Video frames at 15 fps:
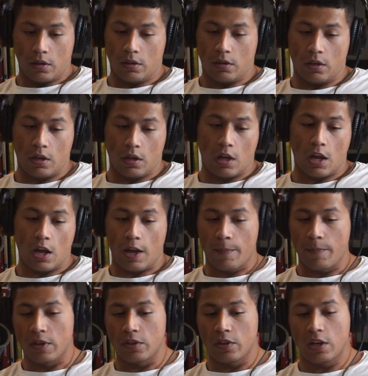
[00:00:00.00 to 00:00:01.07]

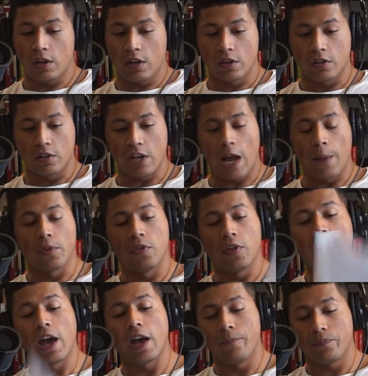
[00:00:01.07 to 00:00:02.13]
And then on top of
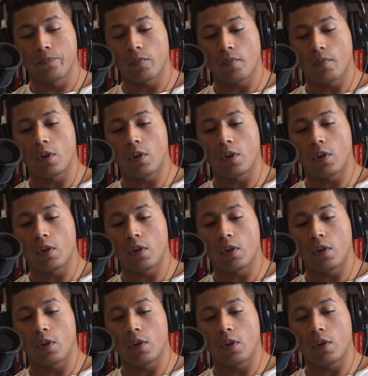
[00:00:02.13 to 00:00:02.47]
that,